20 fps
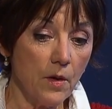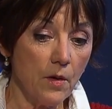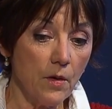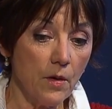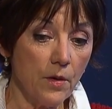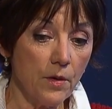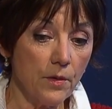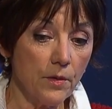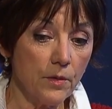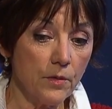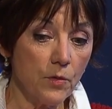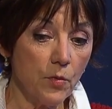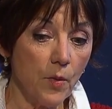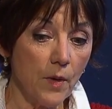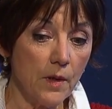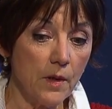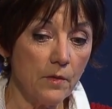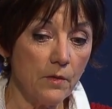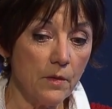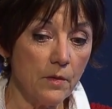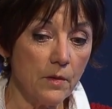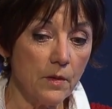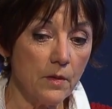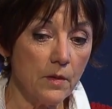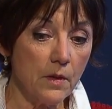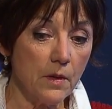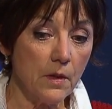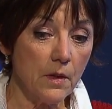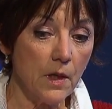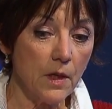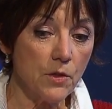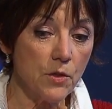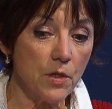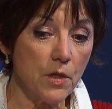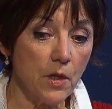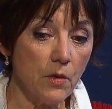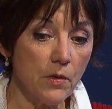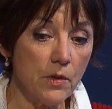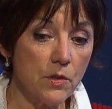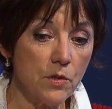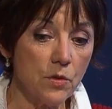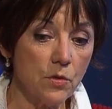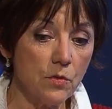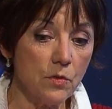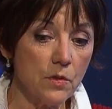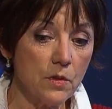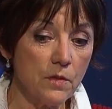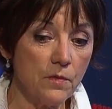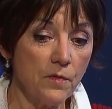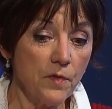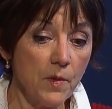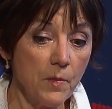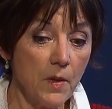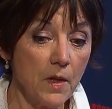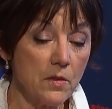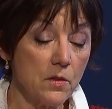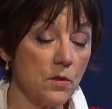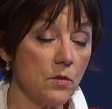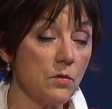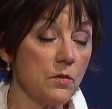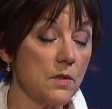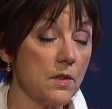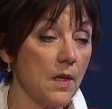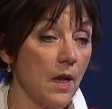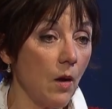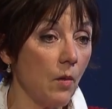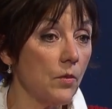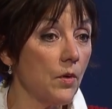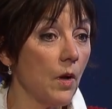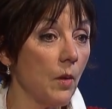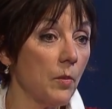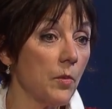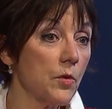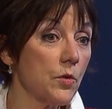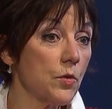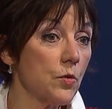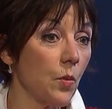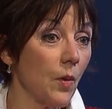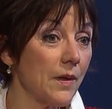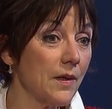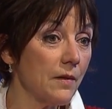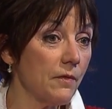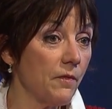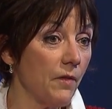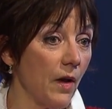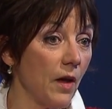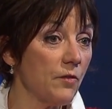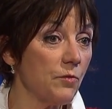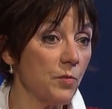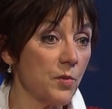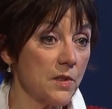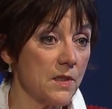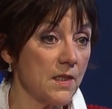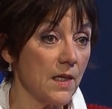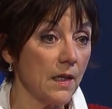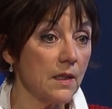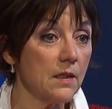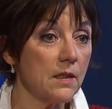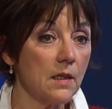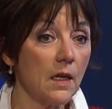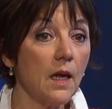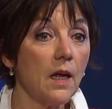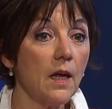there are twenty, the engineering students, female students now number twenty-five percent.